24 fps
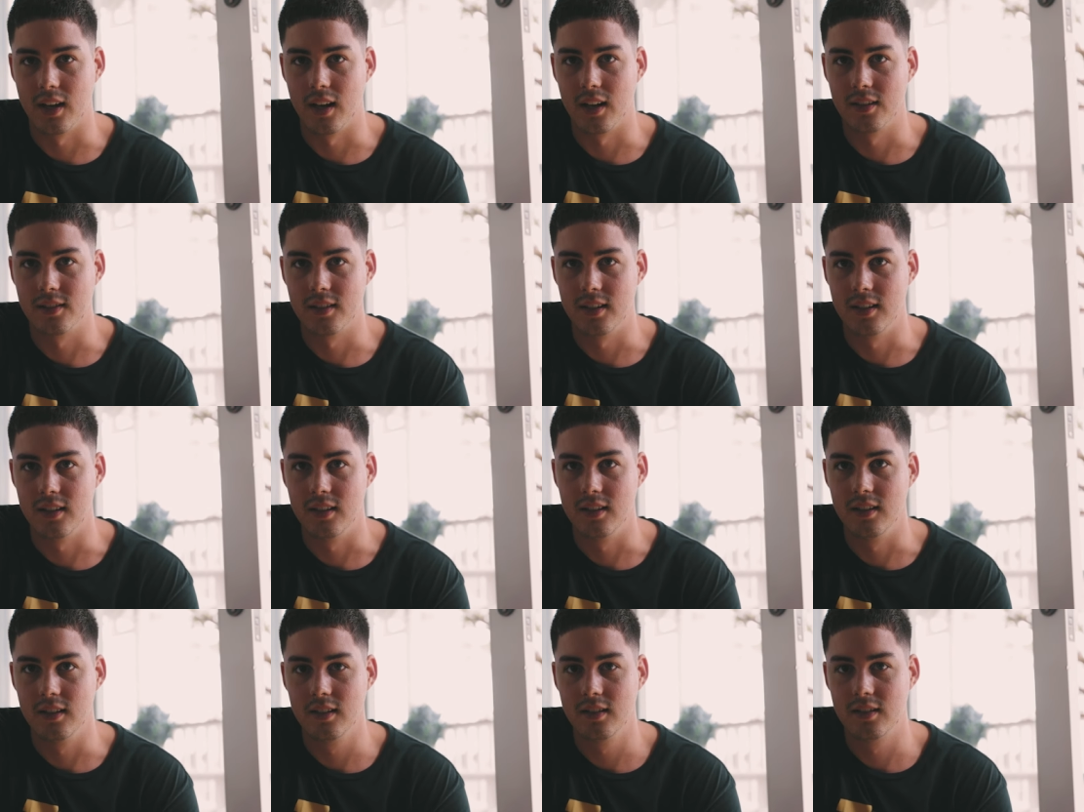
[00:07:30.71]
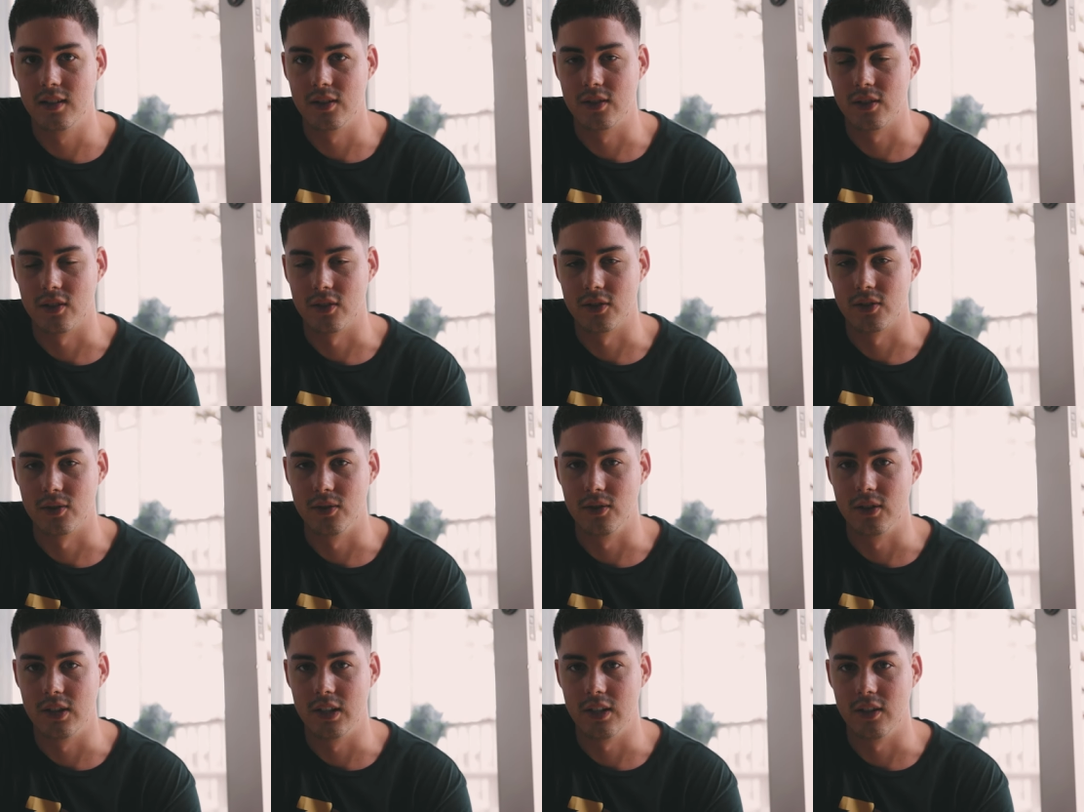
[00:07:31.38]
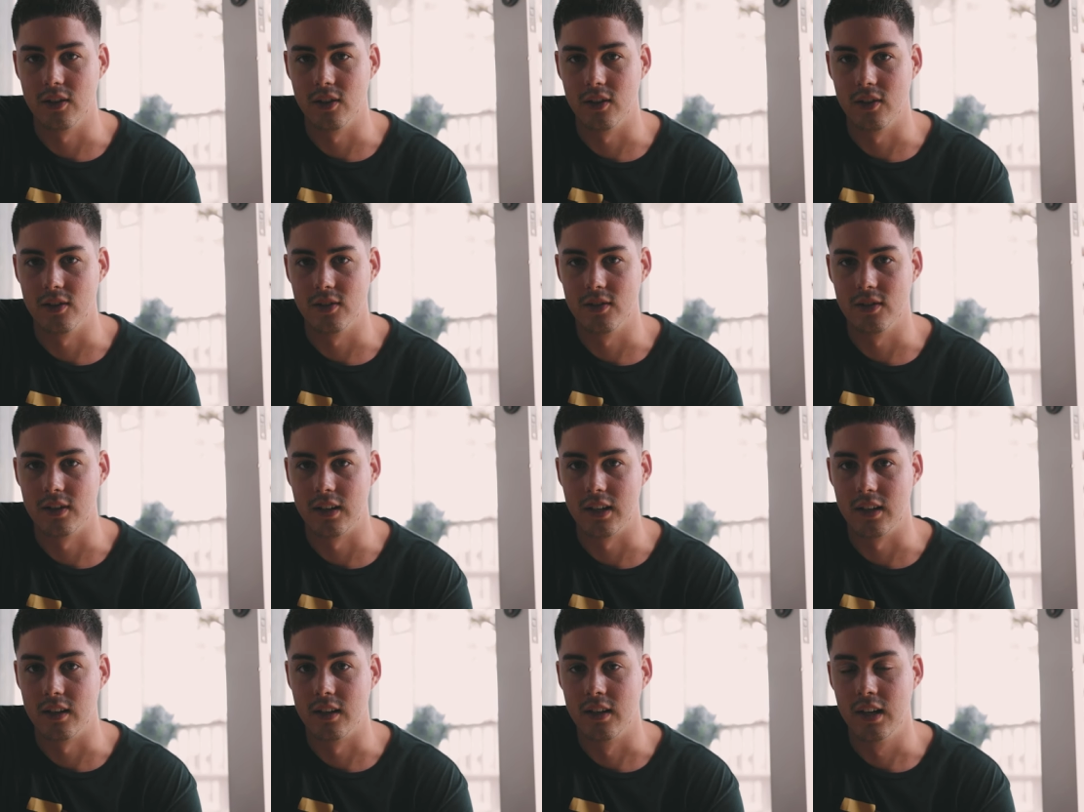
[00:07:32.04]
Darcy, just got two
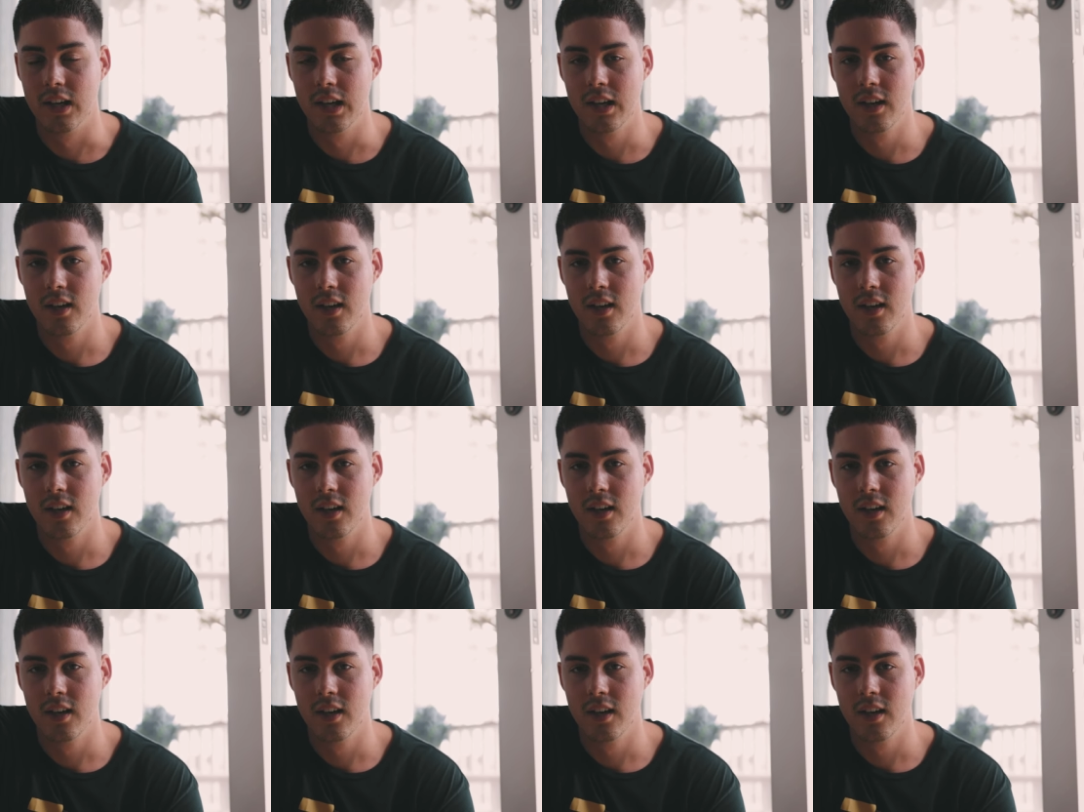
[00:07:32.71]
kilos, and then